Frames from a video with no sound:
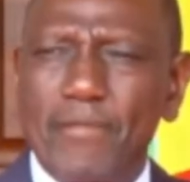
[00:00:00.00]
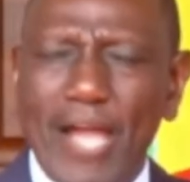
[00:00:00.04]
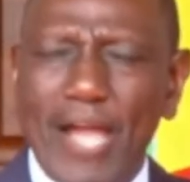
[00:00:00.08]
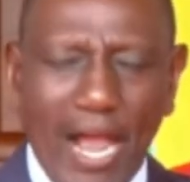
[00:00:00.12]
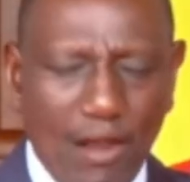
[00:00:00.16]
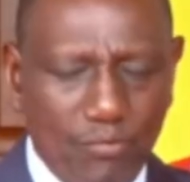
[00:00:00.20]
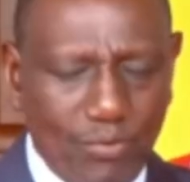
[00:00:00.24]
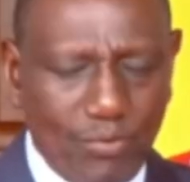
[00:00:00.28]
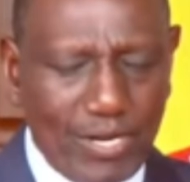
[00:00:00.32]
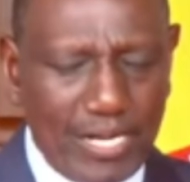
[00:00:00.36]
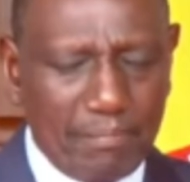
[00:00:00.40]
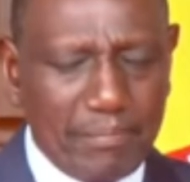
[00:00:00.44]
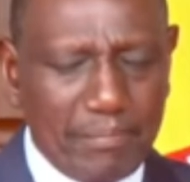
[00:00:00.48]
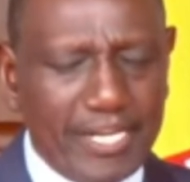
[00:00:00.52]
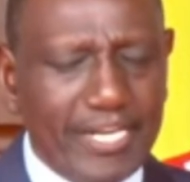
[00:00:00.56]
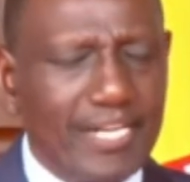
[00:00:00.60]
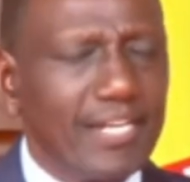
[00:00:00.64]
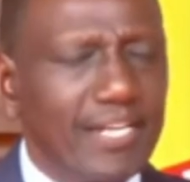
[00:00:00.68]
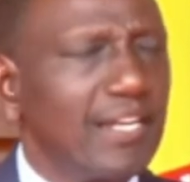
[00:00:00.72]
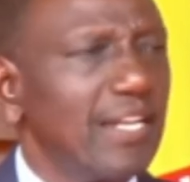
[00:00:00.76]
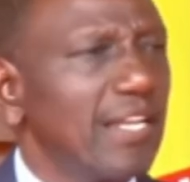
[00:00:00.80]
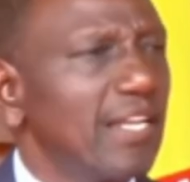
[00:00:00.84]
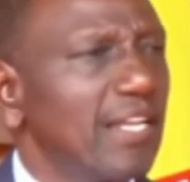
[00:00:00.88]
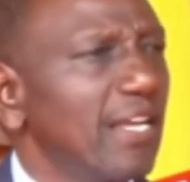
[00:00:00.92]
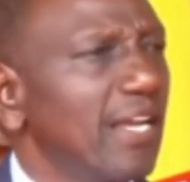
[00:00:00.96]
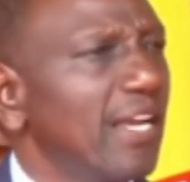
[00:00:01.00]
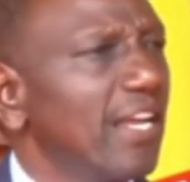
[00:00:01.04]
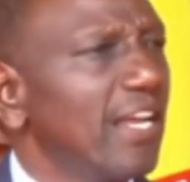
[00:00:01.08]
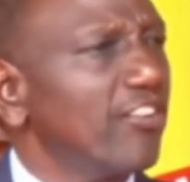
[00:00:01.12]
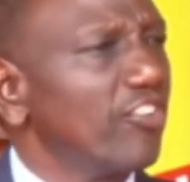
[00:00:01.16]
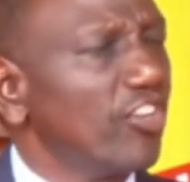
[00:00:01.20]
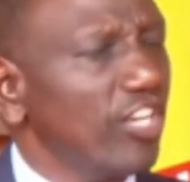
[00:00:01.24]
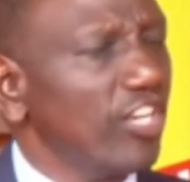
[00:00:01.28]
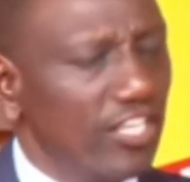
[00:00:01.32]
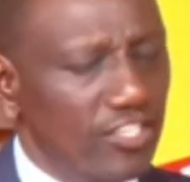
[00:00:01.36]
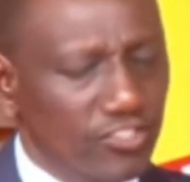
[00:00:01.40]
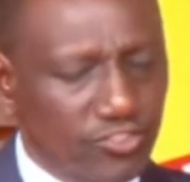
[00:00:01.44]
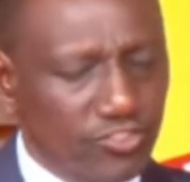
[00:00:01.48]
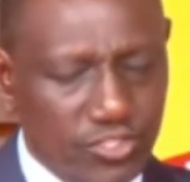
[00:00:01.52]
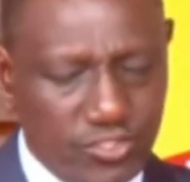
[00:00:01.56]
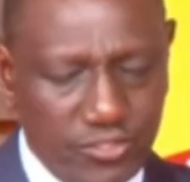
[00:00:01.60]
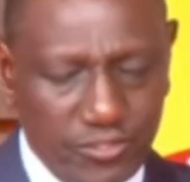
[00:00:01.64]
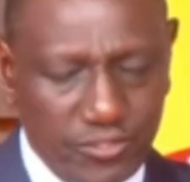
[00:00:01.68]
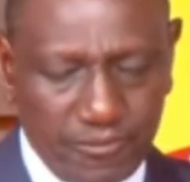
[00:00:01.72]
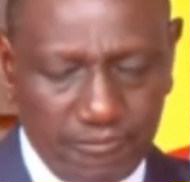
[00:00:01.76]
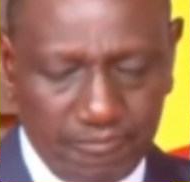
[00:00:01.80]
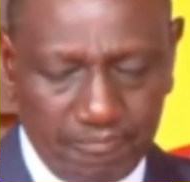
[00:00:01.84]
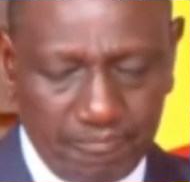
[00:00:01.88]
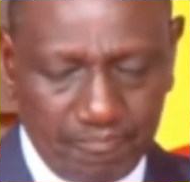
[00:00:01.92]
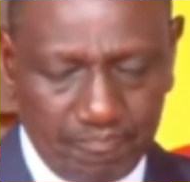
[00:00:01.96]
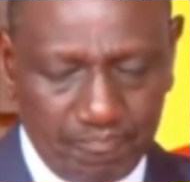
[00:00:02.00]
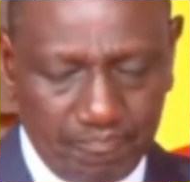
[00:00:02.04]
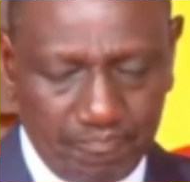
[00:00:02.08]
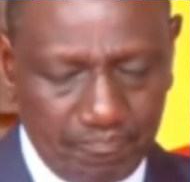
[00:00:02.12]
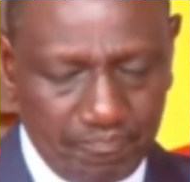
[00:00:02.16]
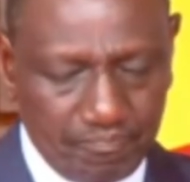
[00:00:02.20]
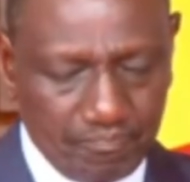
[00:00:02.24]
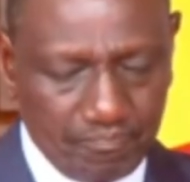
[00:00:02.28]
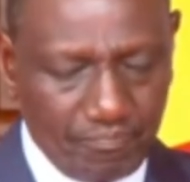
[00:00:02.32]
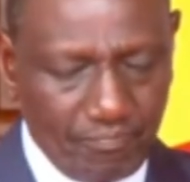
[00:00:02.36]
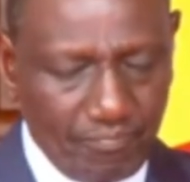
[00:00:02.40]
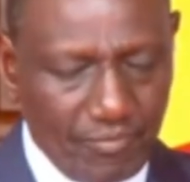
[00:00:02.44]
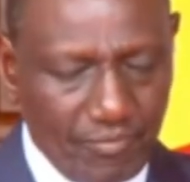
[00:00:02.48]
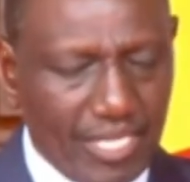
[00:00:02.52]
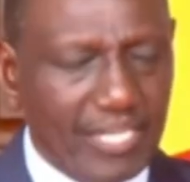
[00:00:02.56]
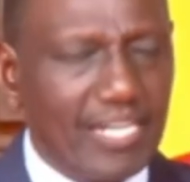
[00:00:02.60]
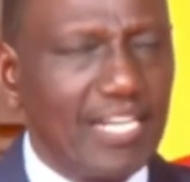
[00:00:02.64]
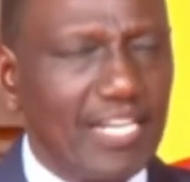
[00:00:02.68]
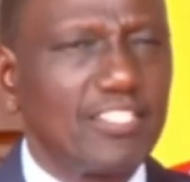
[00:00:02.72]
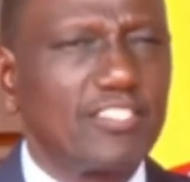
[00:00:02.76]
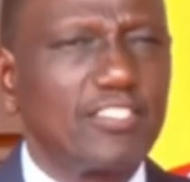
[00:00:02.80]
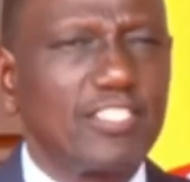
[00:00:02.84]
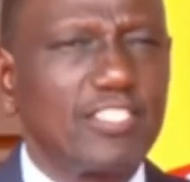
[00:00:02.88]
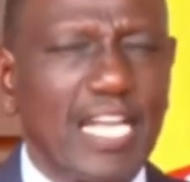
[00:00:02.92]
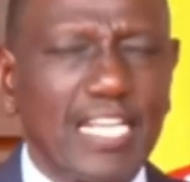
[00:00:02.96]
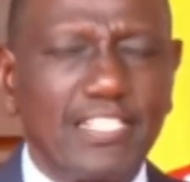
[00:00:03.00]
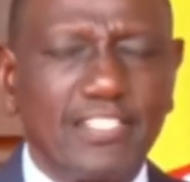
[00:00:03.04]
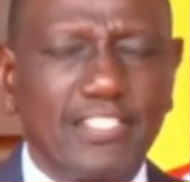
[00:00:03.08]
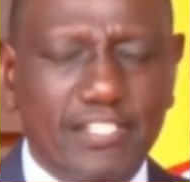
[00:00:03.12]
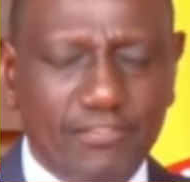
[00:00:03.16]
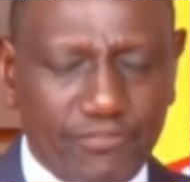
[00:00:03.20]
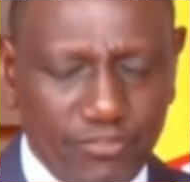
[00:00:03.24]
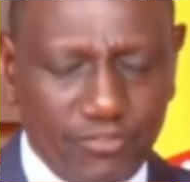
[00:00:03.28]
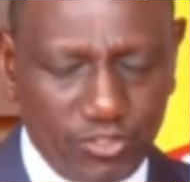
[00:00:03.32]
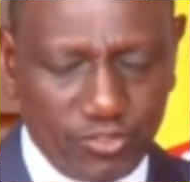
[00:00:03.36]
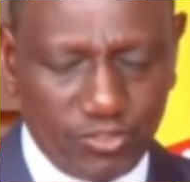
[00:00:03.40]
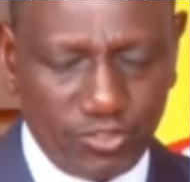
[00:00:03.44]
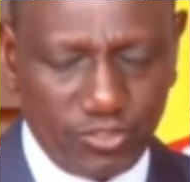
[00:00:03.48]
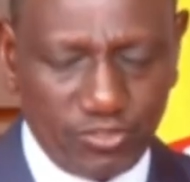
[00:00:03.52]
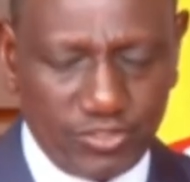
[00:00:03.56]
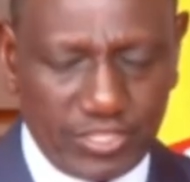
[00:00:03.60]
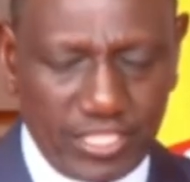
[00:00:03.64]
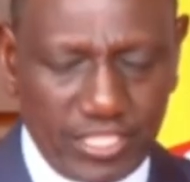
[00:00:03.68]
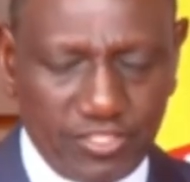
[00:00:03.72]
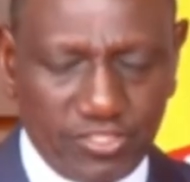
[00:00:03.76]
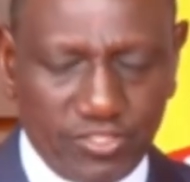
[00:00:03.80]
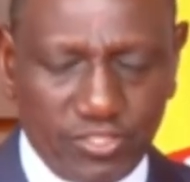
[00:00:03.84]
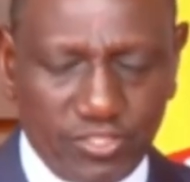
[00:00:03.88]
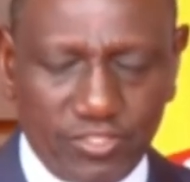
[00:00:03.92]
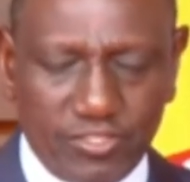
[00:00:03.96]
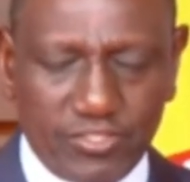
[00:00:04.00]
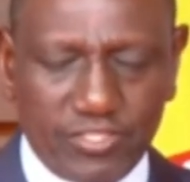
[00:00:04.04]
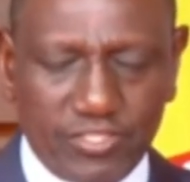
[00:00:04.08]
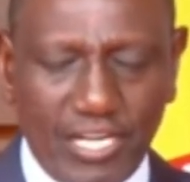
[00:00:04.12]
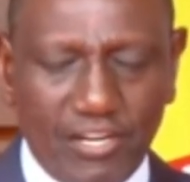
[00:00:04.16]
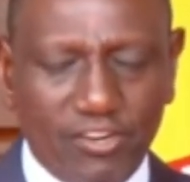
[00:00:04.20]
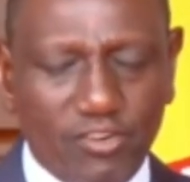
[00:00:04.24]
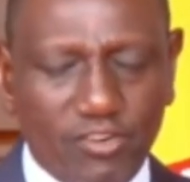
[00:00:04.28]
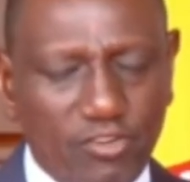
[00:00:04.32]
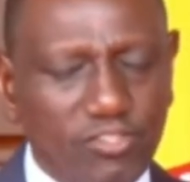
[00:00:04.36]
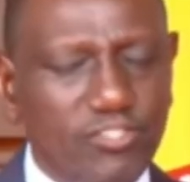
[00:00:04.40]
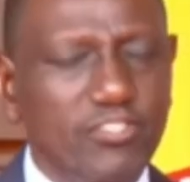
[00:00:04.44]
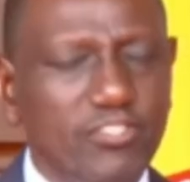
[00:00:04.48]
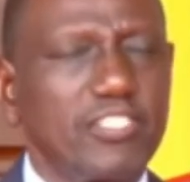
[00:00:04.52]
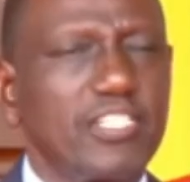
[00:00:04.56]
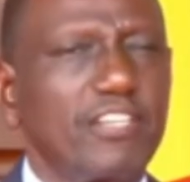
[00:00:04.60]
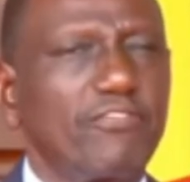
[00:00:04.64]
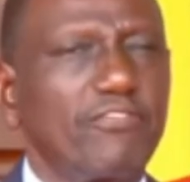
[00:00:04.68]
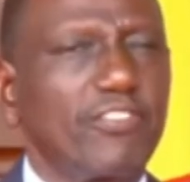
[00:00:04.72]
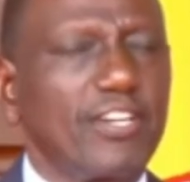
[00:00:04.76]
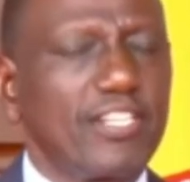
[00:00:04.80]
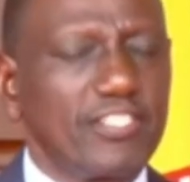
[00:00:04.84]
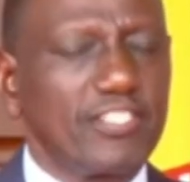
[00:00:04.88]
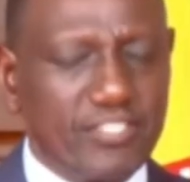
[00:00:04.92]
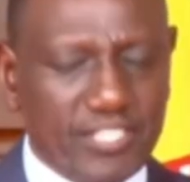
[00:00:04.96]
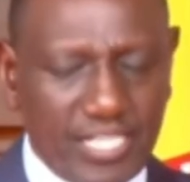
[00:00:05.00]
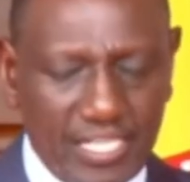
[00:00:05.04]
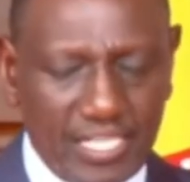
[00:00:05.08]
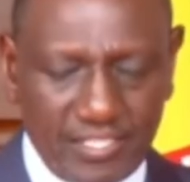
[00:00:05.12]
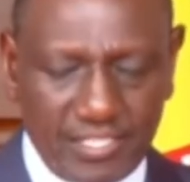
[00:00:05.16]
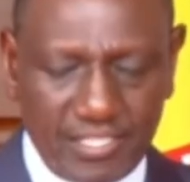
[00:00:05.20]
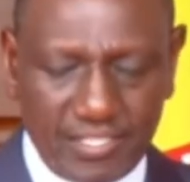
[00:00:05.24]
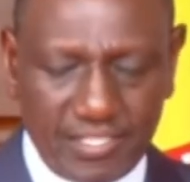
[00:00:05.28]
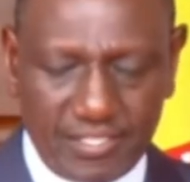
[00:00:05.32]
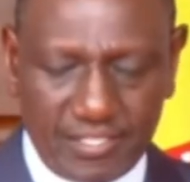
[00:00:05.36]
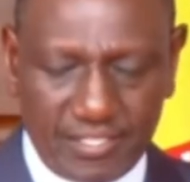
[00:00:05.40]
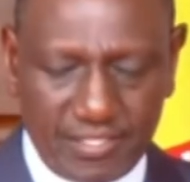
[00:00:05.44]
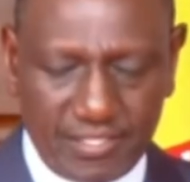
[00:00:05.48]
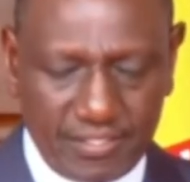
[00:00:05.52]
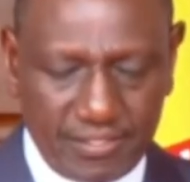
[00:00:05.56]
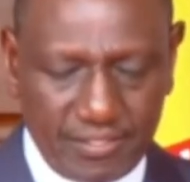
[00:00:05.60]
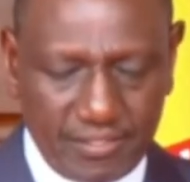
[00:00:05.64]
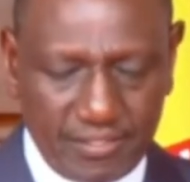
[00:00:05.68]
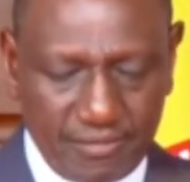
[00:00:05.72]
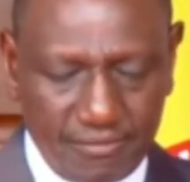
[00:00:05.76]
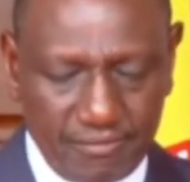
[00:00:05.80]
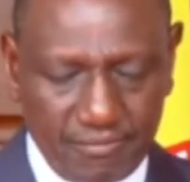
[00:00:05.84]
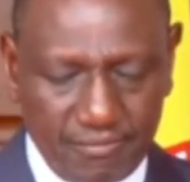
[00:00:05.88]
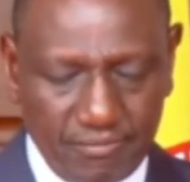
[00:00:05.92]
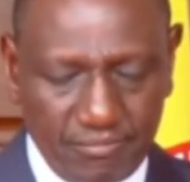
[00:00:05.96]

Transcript: I will immediately engage in extensive consultations across different sectors